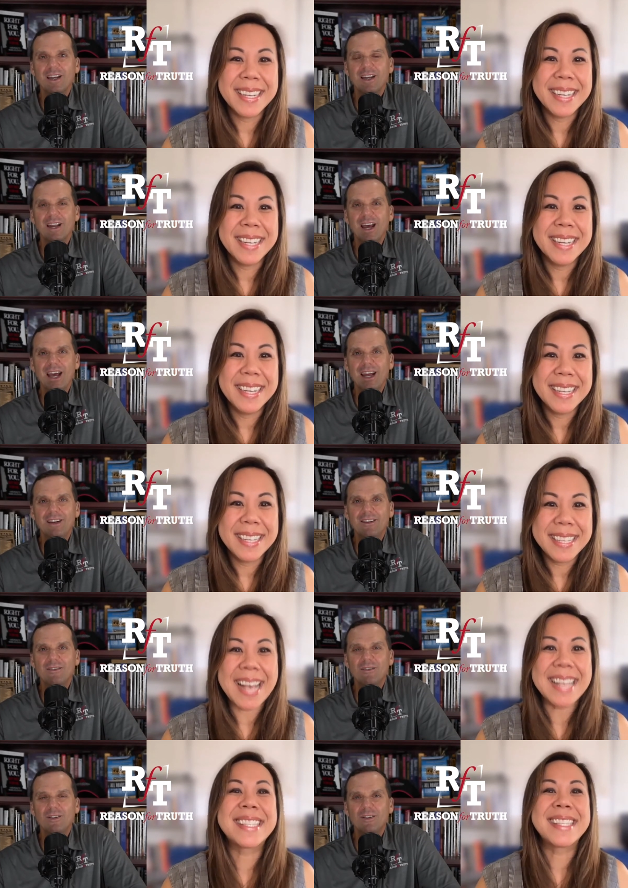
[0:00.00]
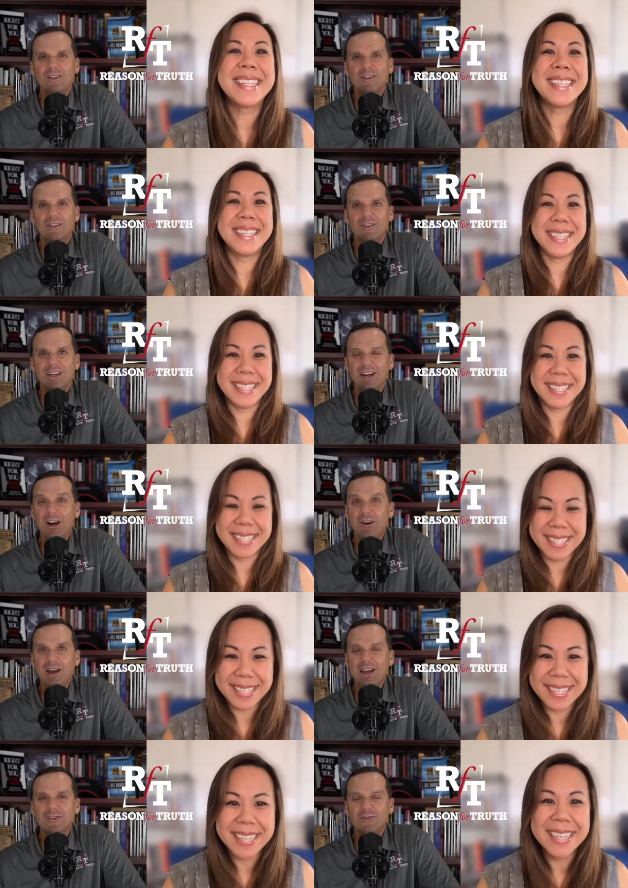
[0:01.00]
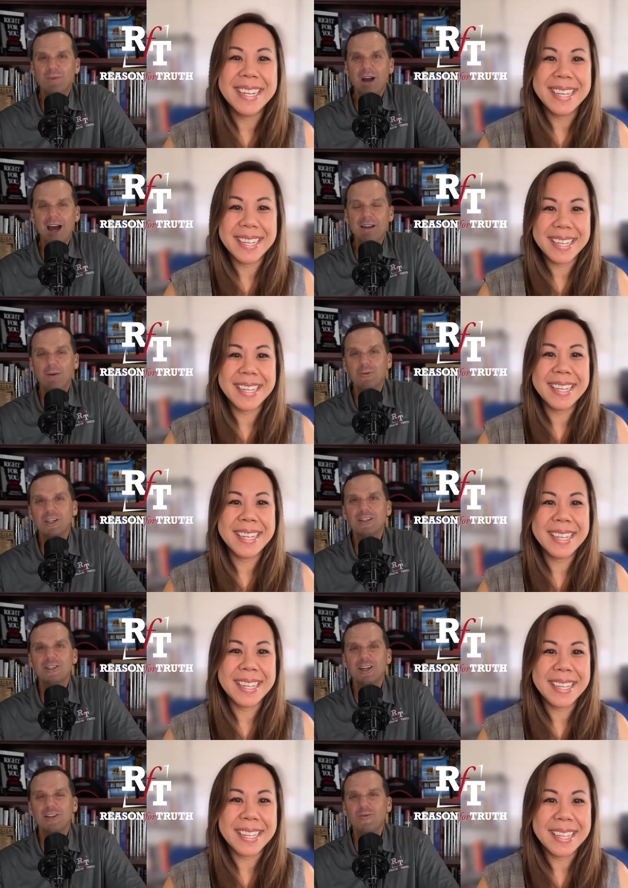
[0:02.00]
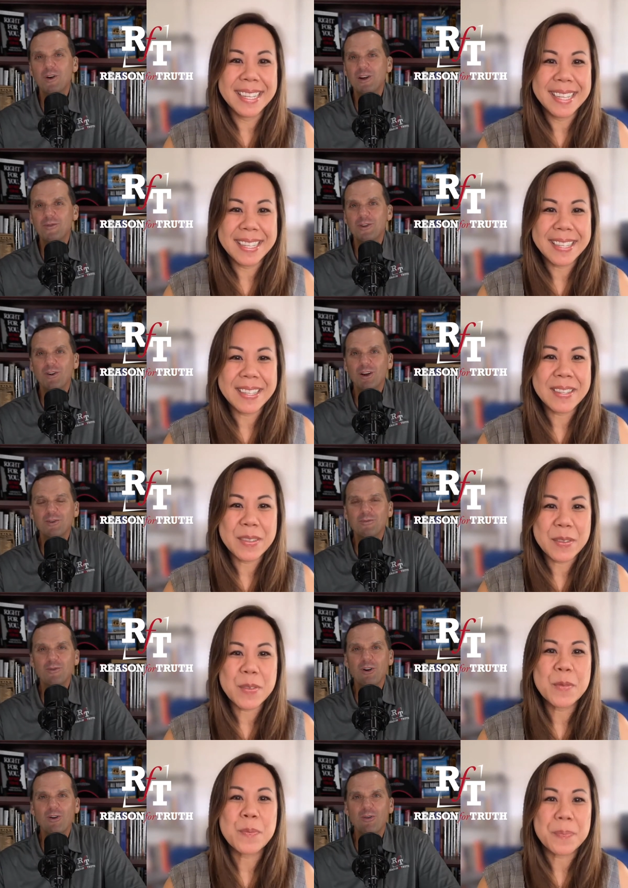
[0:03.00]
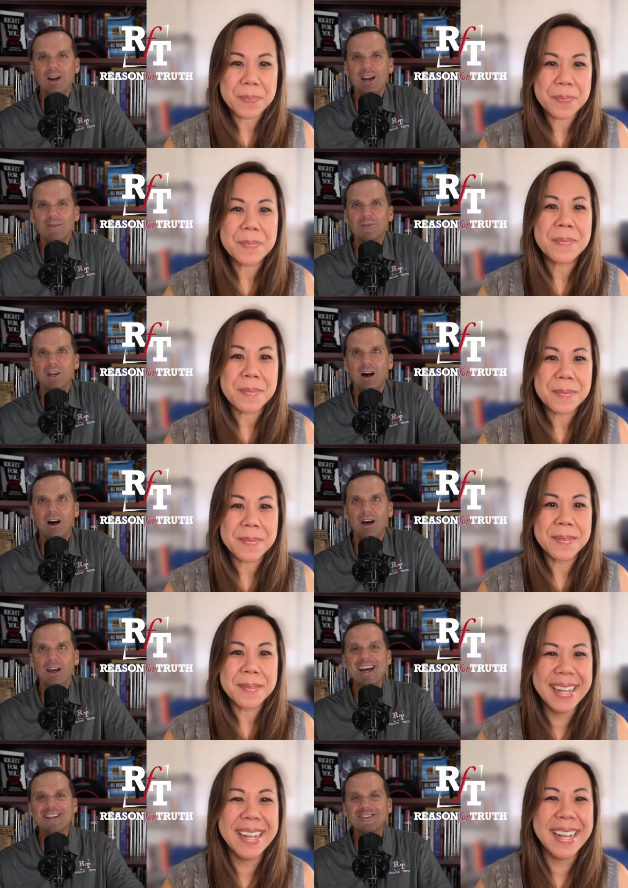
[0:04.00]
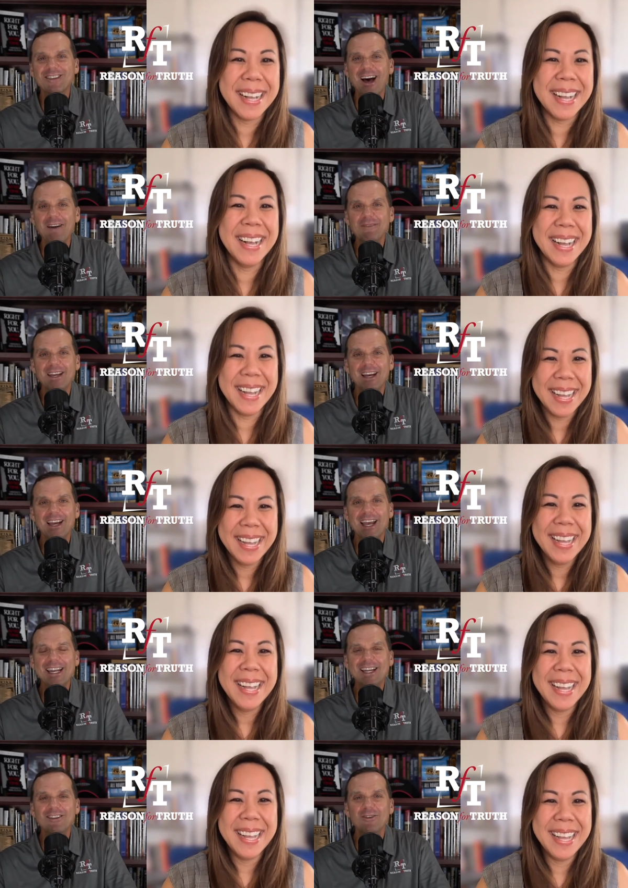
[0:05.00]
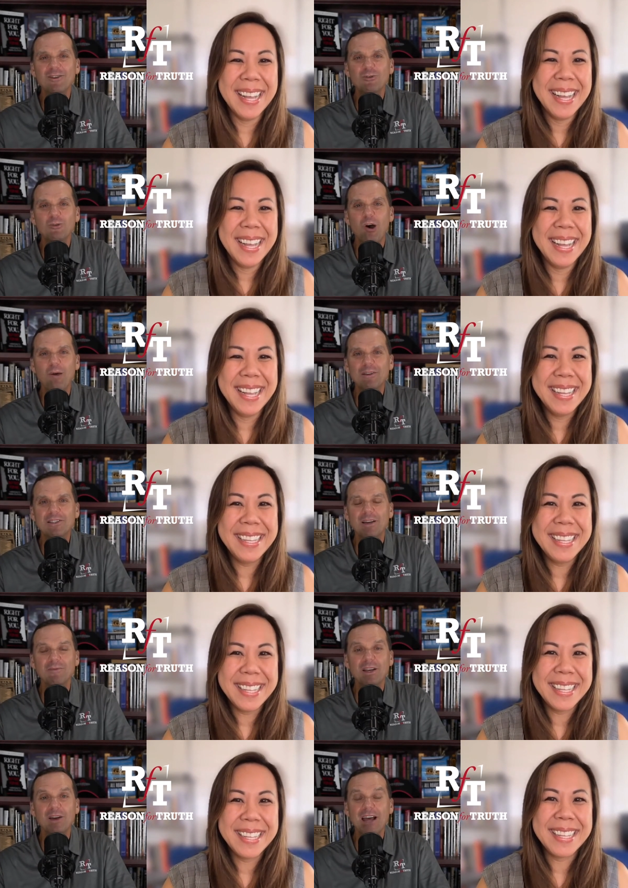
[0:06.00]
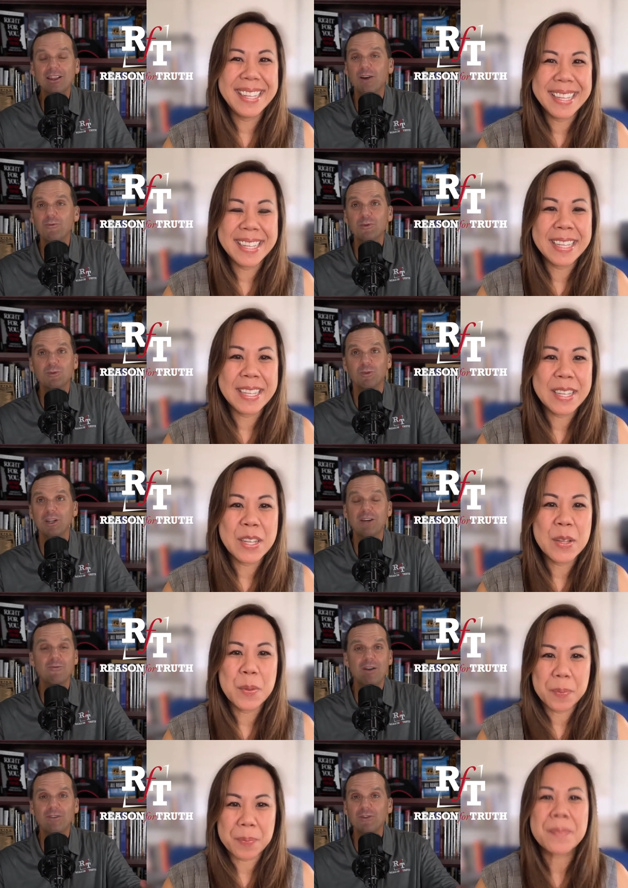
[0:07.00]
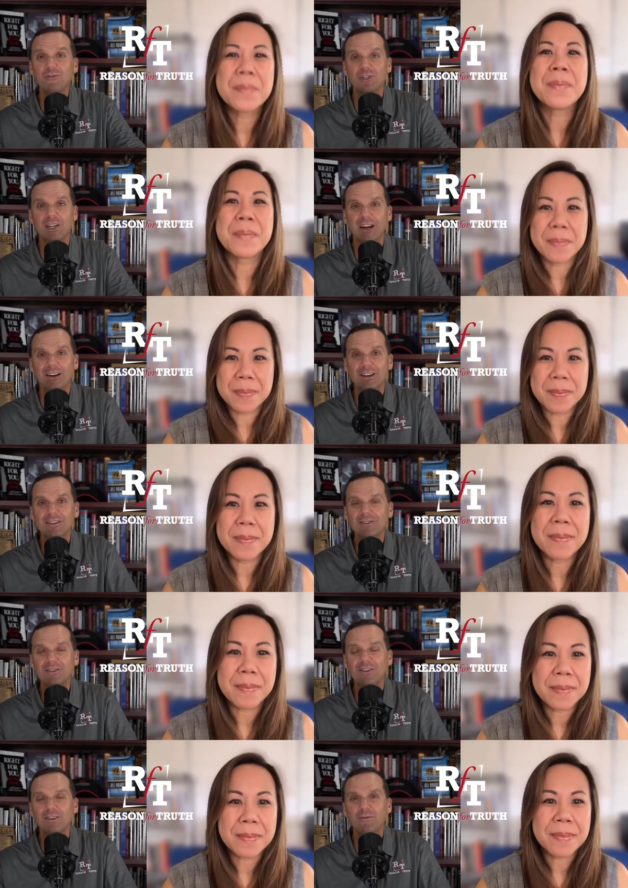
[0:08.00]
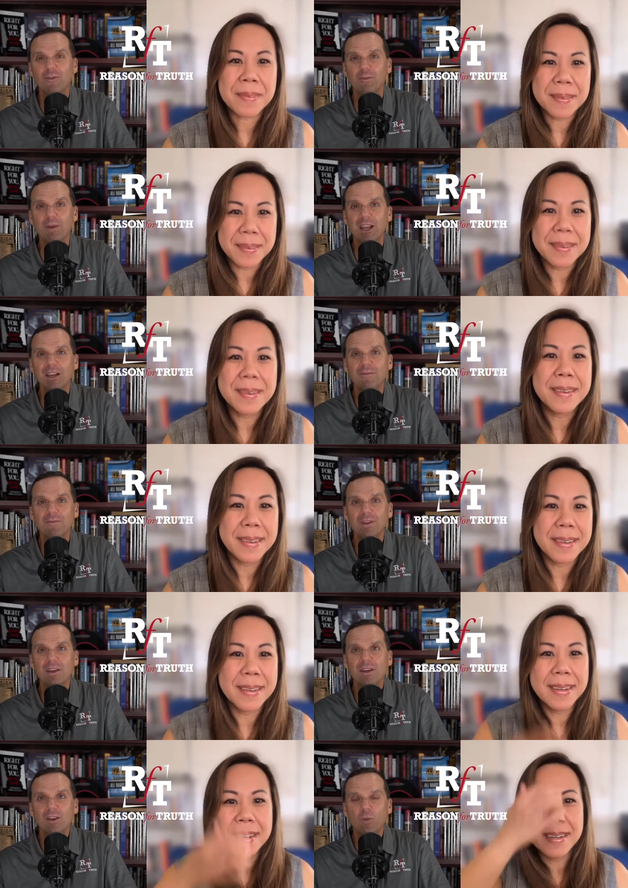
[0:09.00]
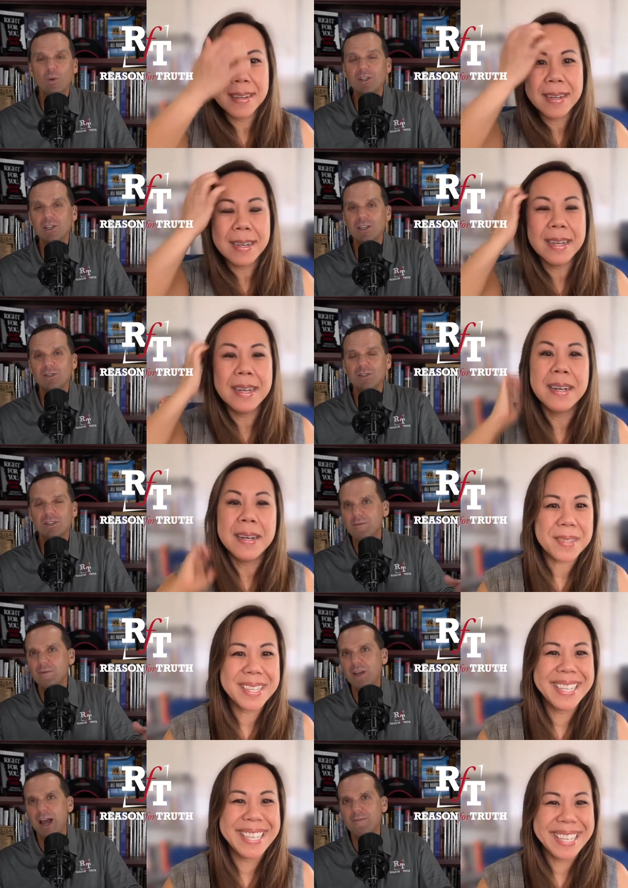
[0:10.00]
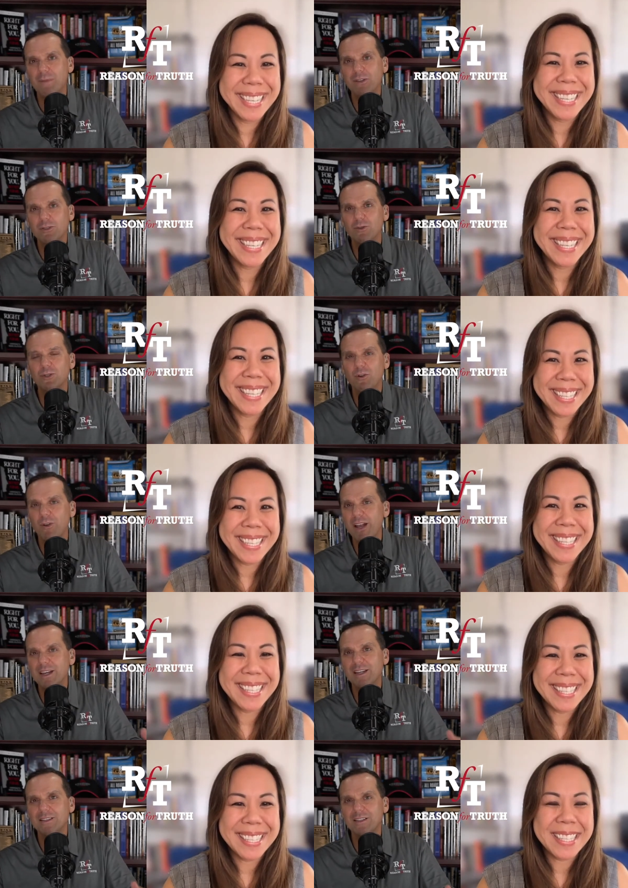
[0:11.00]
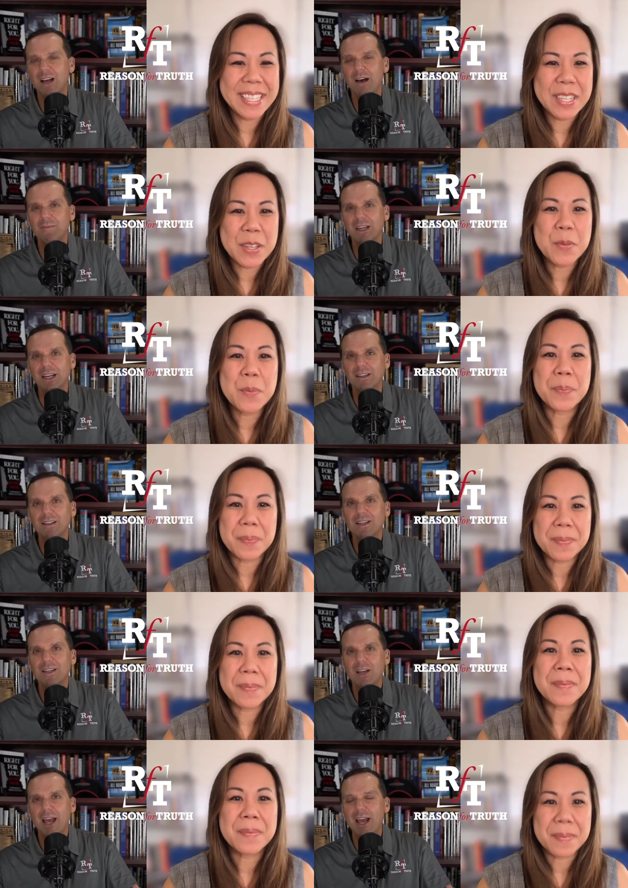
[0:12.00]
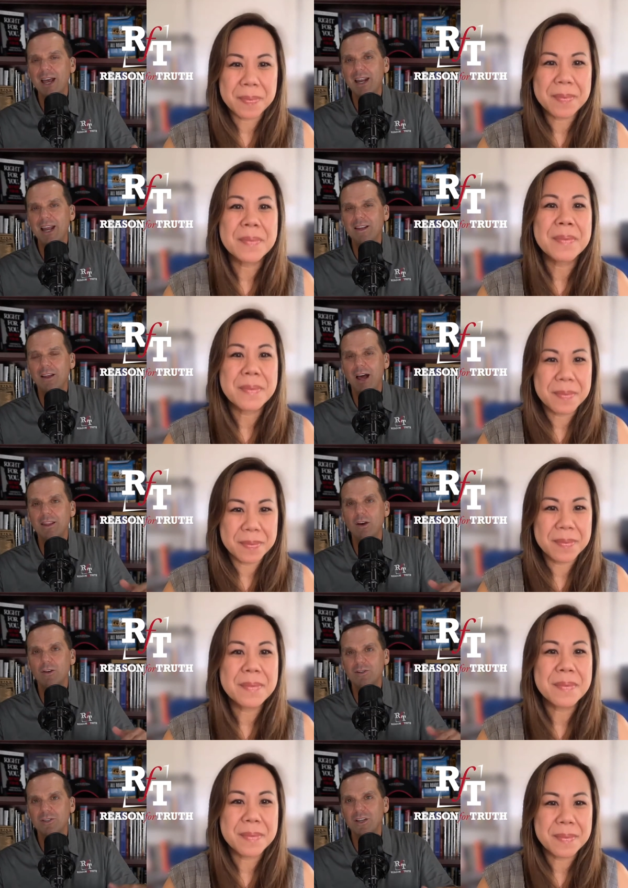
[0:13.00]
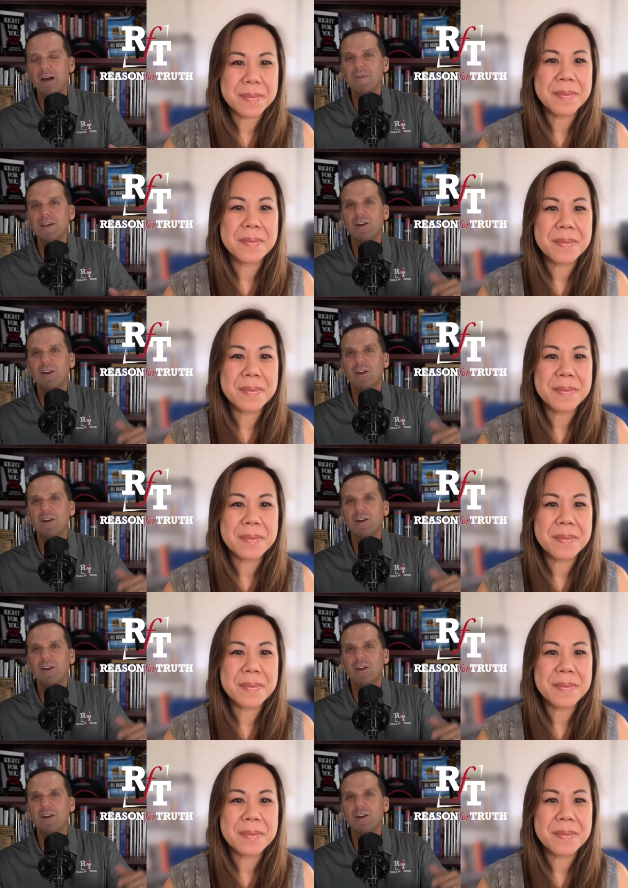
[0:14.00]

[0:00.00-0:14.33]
Speaker 1: and yes. you, you know and but I, I, was listening to one of your other programs on insomnia, and you you taught me something I thought was really revolutionary uh, for me, which is uh, tight muscles create insomnia, and I I thought insomnia